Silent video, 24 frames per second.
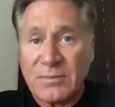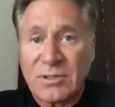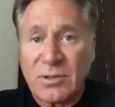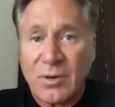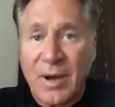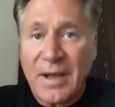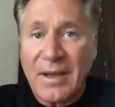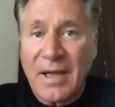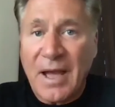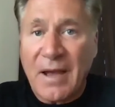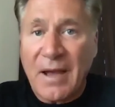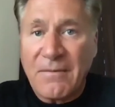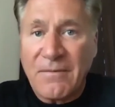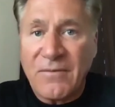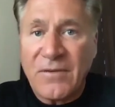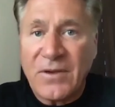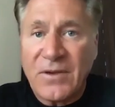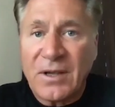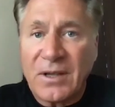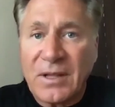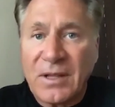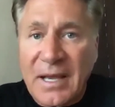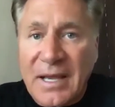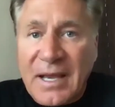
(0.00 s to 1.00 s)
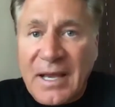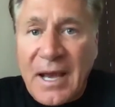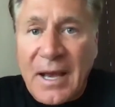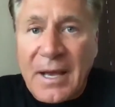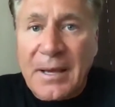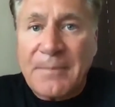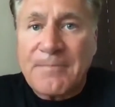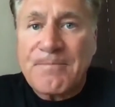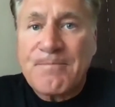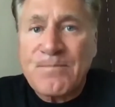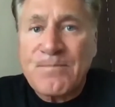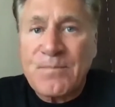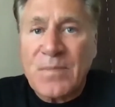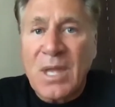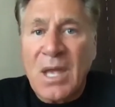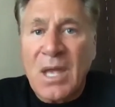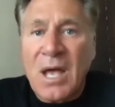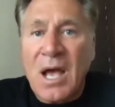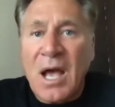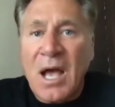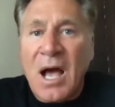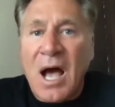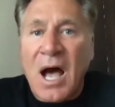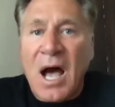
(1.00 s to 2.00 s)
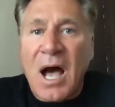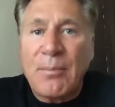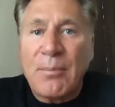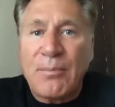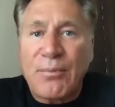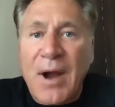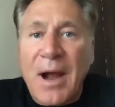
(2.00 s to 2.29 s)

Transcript: So I feel like I'm